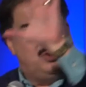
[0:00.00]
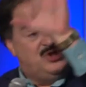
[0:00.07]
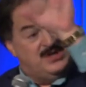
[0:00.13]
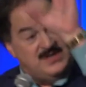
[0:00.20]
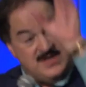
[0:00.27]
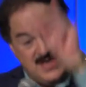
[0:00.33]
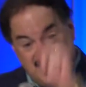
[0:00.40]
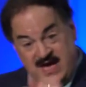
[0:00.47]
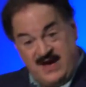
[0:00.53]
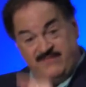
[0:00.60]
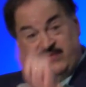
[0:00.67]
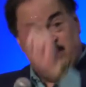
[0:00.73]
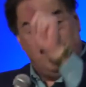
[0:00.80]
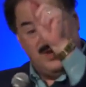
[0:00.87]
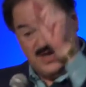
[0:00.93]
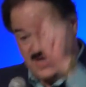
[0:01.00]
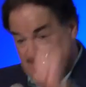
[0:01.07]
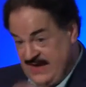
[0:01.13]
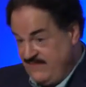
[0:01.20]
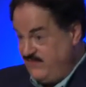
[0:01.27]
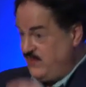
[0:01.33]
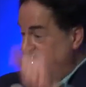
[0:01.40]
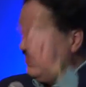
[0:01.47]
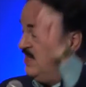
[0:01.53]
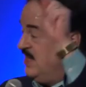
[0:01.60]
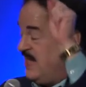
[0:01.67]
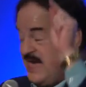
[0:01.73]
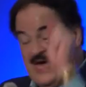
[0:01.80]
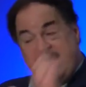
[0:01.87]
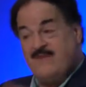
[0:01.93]
should never, ever,
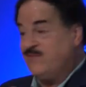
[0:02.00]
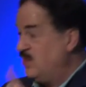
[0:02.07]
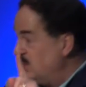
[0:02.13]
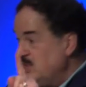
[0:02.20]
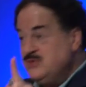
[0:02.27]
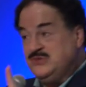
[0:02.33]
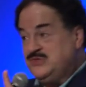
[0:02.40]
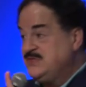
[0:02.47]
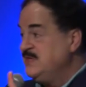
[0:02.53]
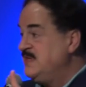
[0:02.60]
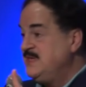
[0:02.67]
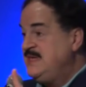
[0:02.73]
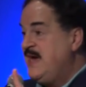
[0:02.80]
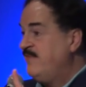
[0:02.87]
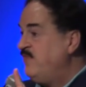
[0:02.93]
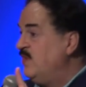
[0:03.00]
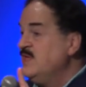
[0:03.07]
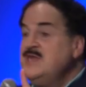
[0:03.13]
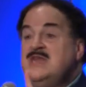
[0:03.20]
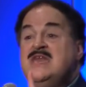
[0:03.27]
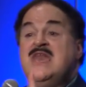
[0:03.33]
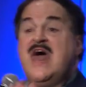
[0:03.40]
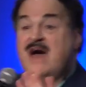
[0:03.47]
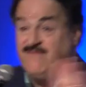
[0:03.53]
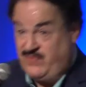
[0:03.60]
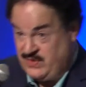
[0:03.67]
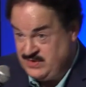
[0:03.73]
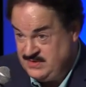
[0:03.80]
ever lose to the devil. Never,